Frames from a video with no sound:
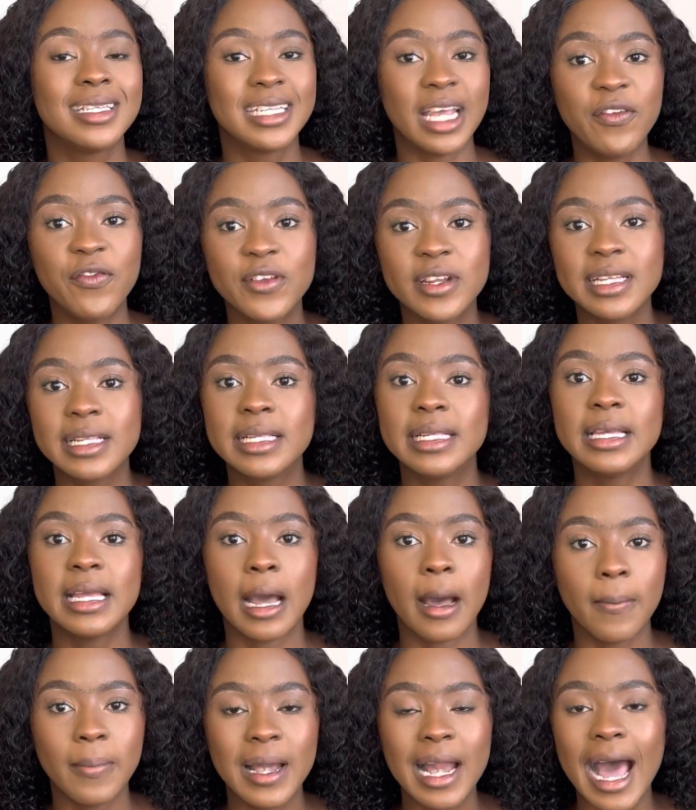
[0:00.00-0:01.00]
definitely
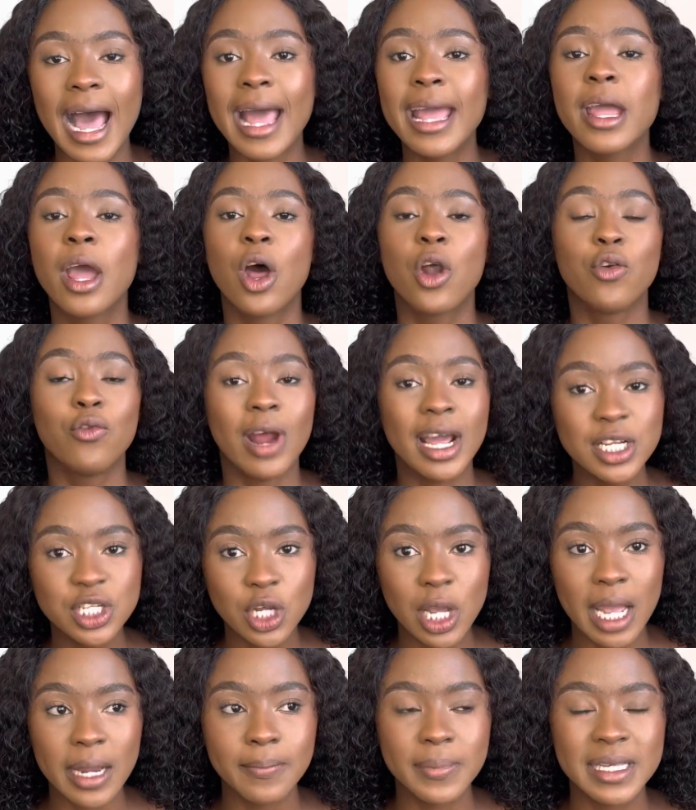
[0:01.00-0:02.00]
apply, write
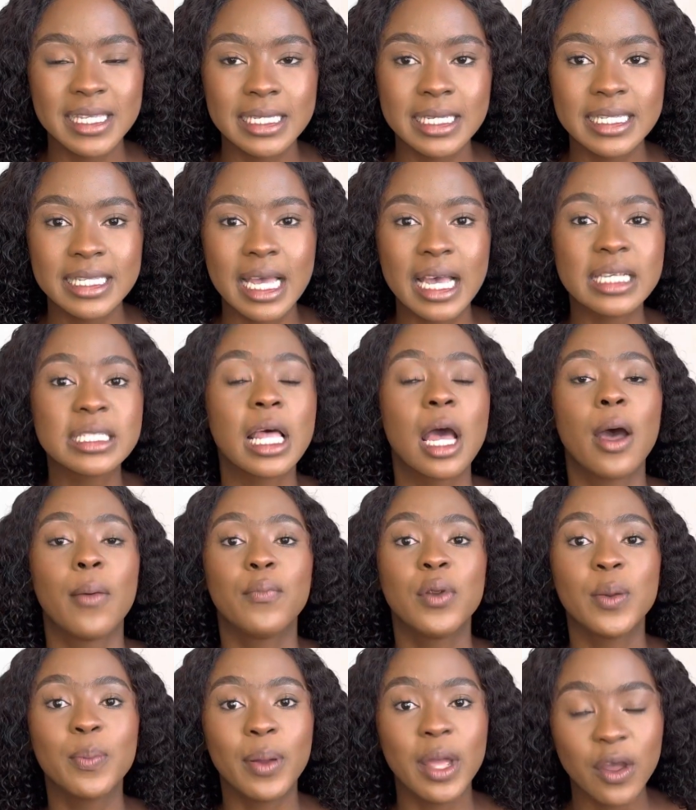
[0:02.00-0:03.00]
your NBT test,
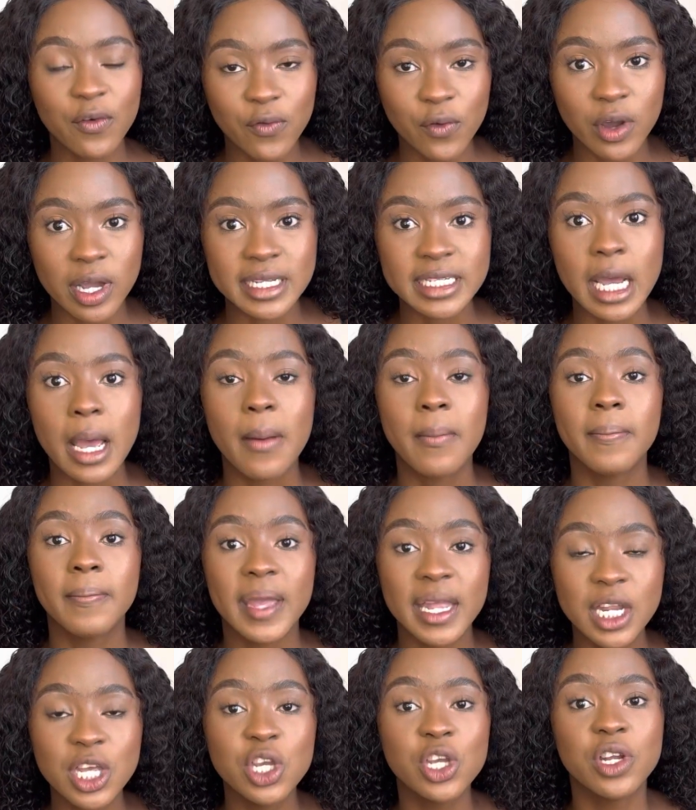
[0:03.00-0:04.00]
prepare for it.
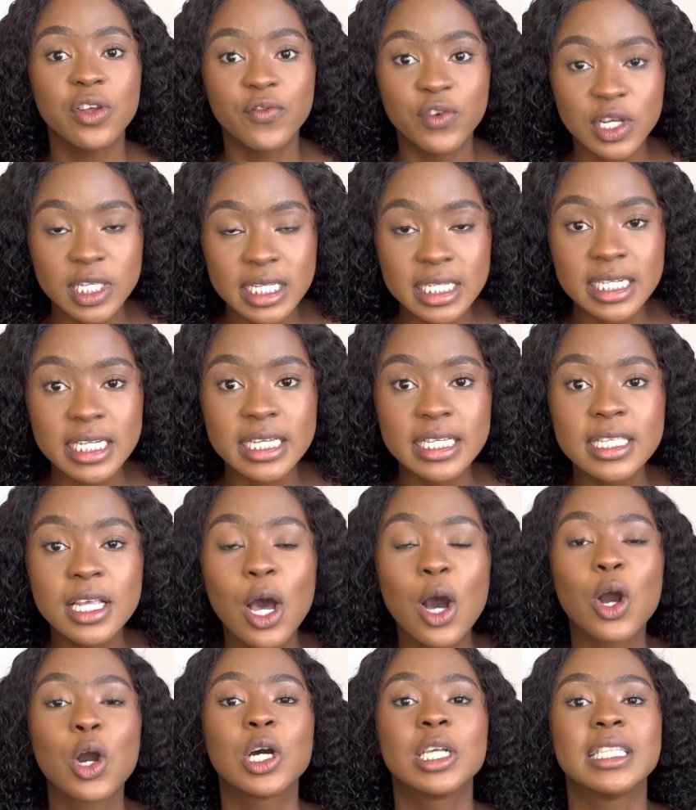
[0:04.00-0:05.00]
Many universities
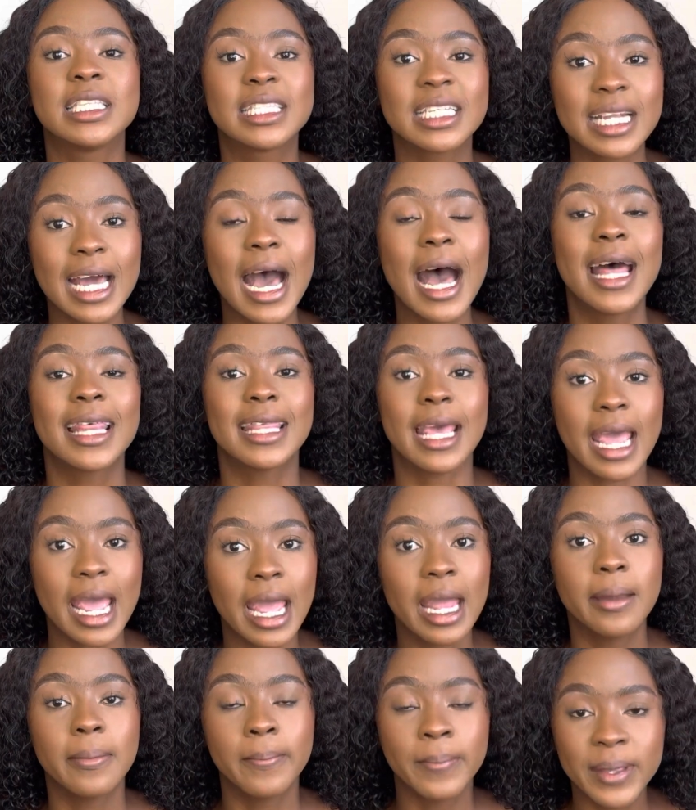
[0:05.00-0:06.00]
consider the
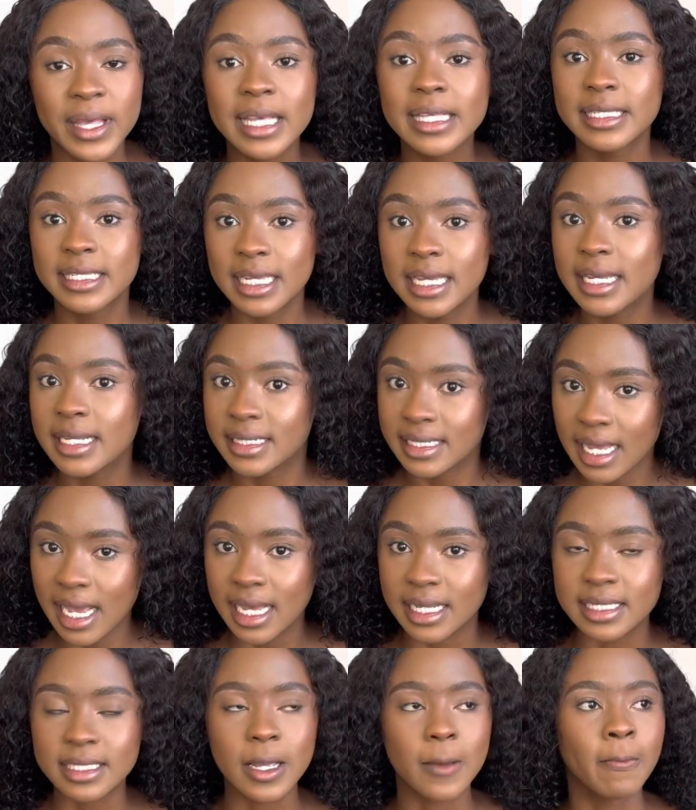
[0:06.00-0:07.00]
NBT
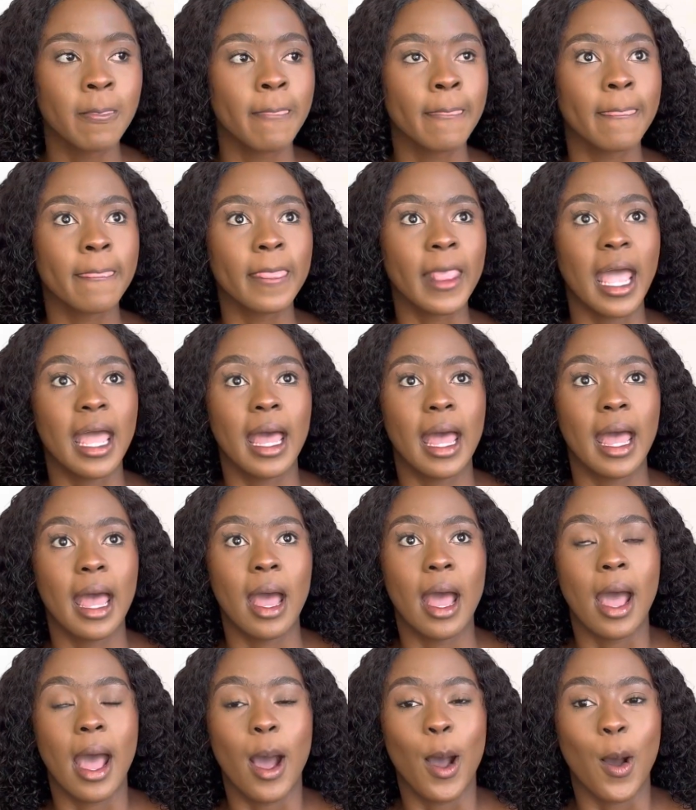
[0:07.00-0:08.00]
test.
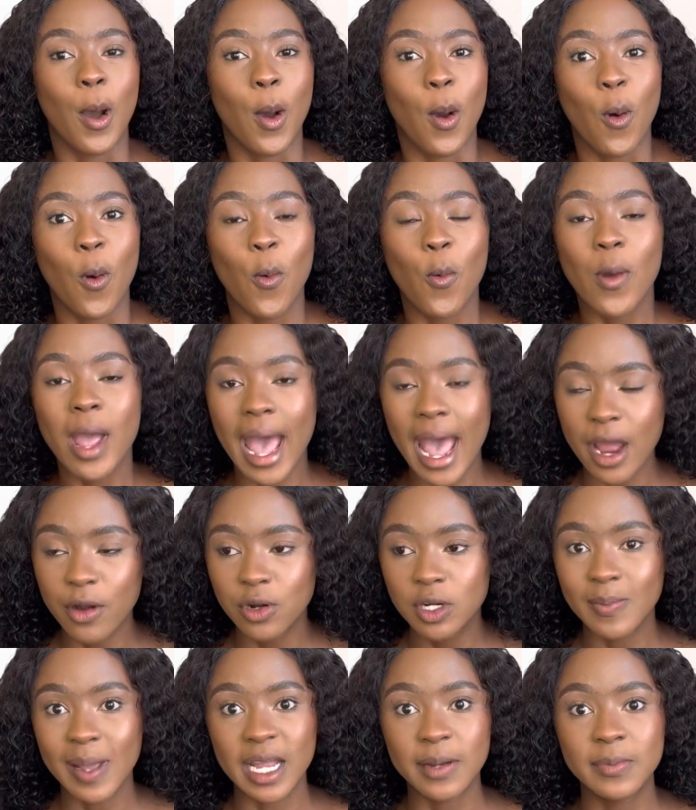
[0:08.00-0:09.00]
Where I
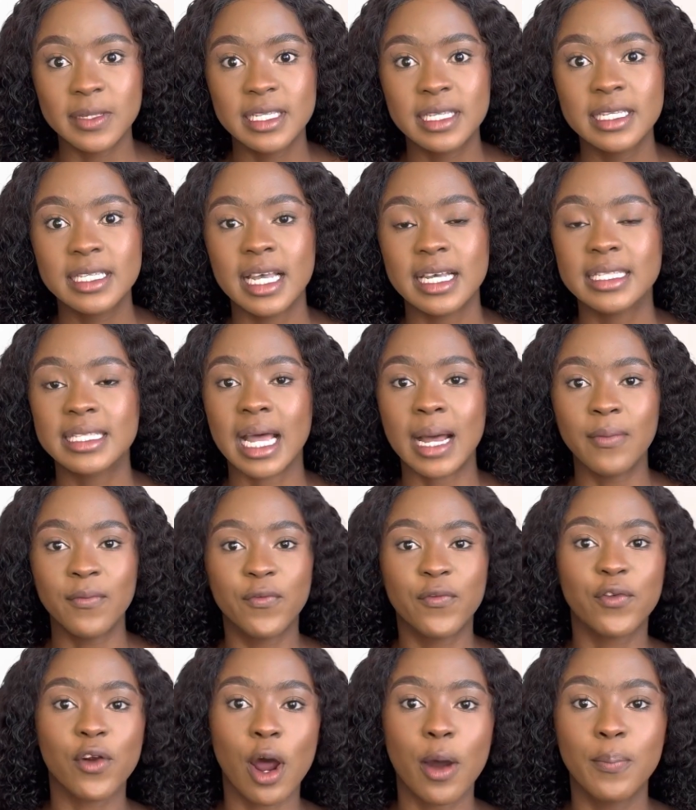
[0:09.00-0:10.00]
wrote my NBT test, I'm
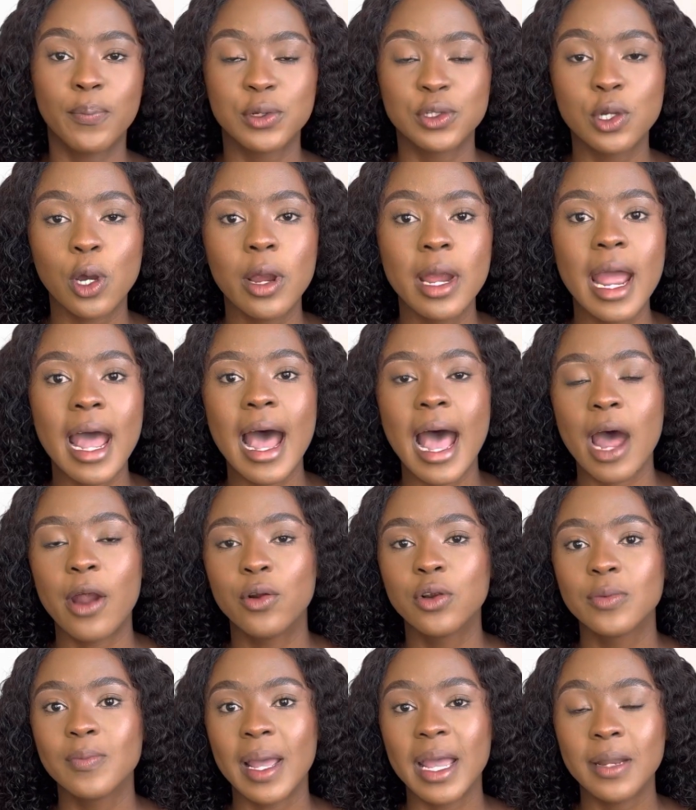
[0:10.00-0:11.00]
from Pretoria. I
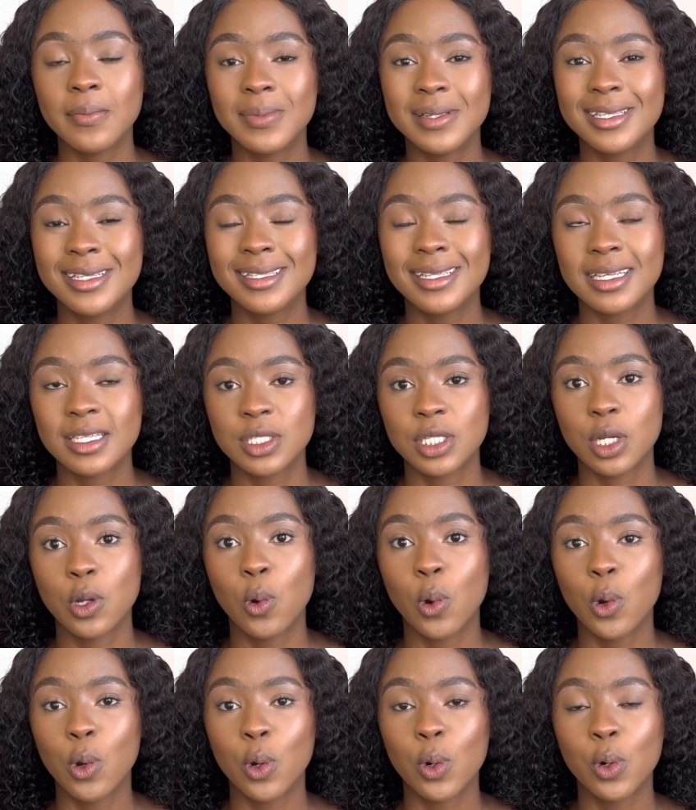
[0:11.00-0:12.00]
wrote my NBT test, they
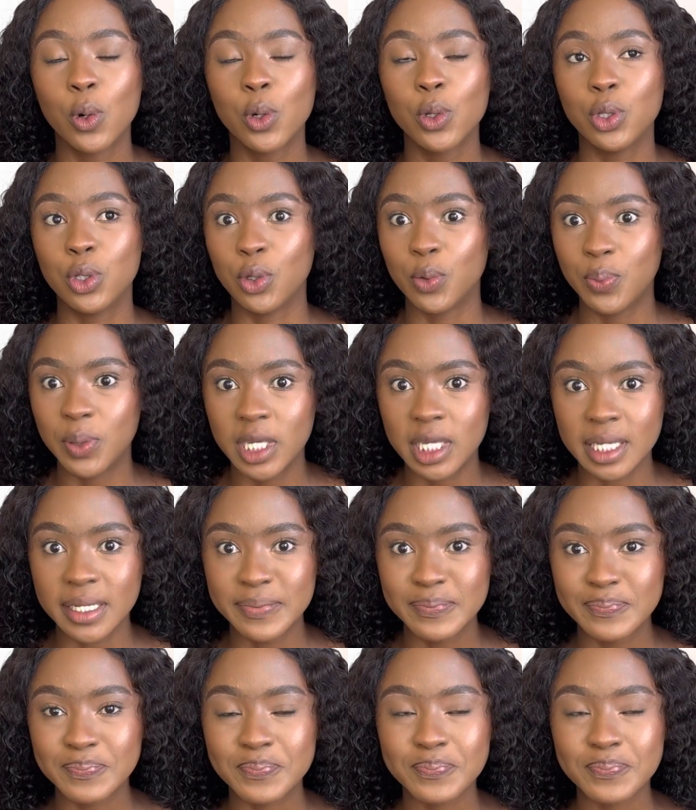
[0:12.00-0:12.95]
go UP.